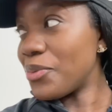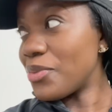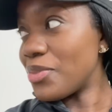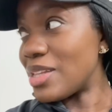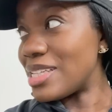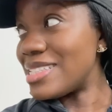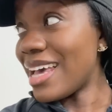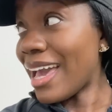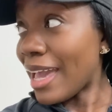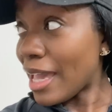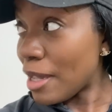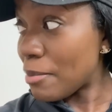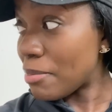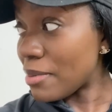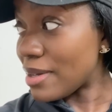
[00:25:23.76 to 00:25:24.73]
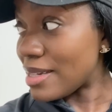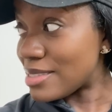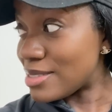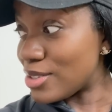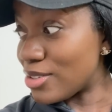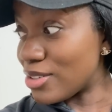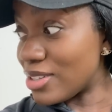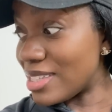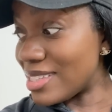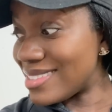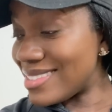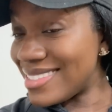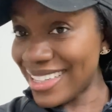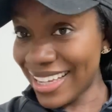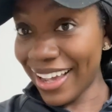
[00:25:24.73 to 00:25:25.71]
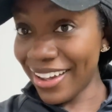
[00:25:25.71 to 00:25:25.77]
the tape is not gonna
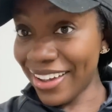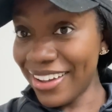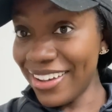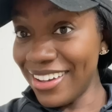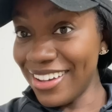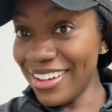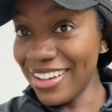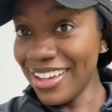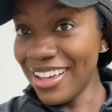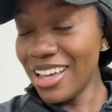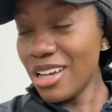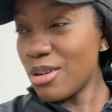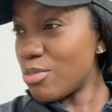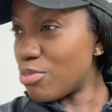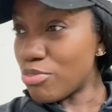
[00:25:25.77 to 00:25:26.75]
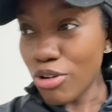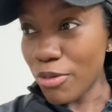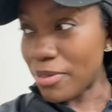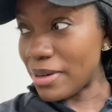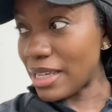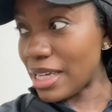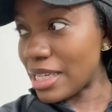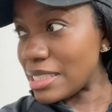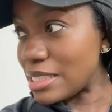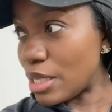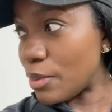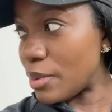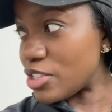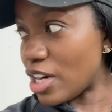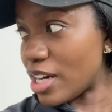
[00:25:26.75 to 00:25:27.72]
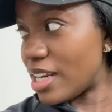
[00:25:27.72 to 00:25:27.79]
stick. properly, so we're
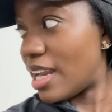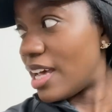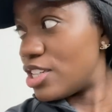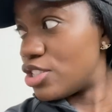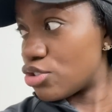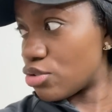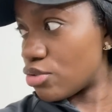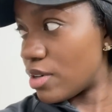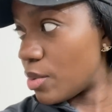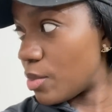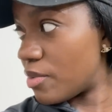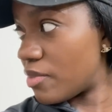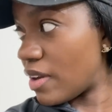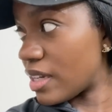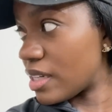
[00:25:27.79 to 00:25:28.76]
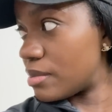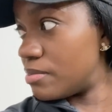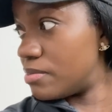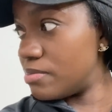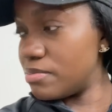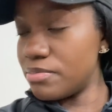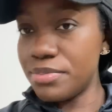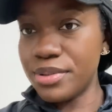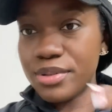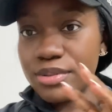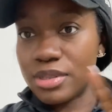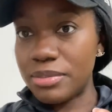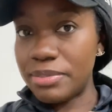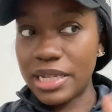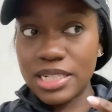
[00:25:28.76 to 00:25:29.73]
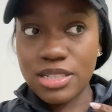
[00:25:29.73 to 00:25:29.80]
trying to like draw it with like a builder
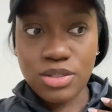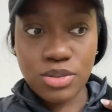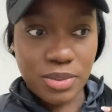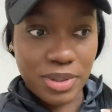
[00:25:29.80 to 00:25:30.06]
pencil,